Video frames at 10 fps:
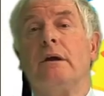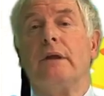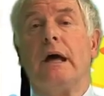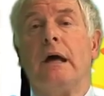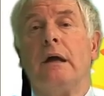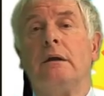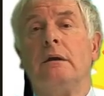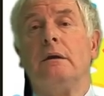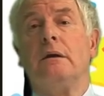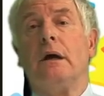
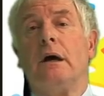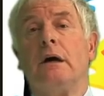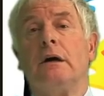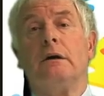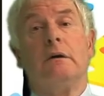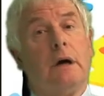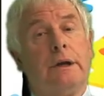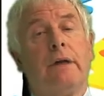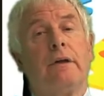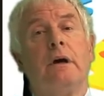than
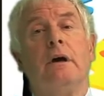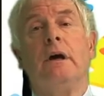another